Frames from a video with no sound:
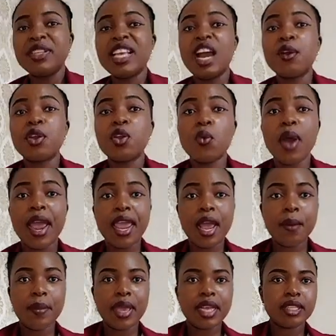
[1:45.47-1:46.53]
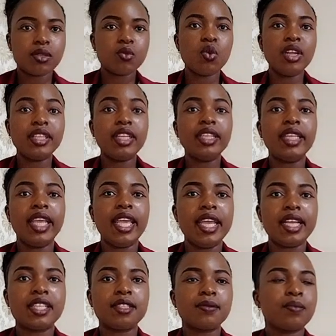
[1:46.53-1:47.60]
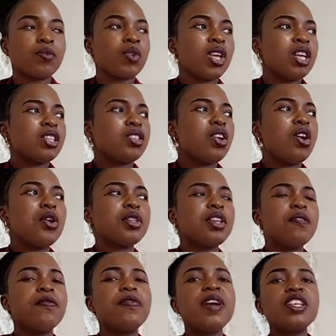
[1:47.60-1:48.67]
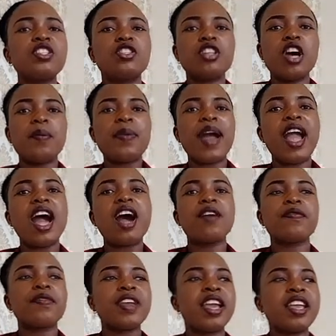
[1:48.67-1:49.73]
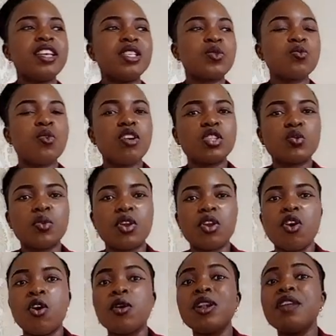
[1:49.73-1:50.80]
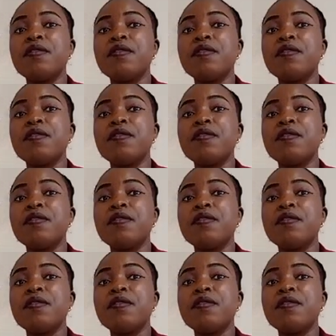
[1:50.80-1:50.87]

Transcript: their requirements, what they need. So the first job I have here is what we call a